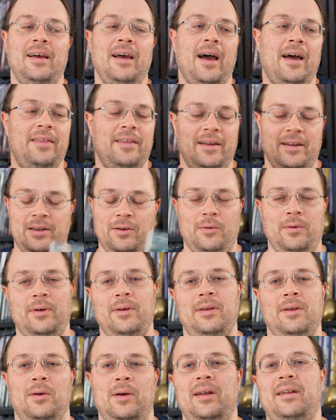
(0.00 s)
and then
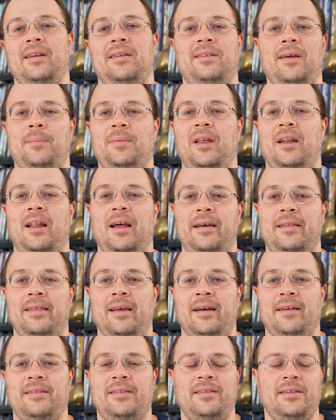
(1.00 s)
you get to something like
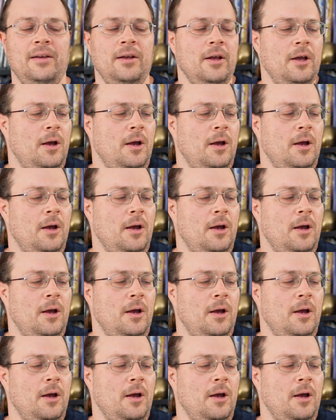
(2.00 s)
this.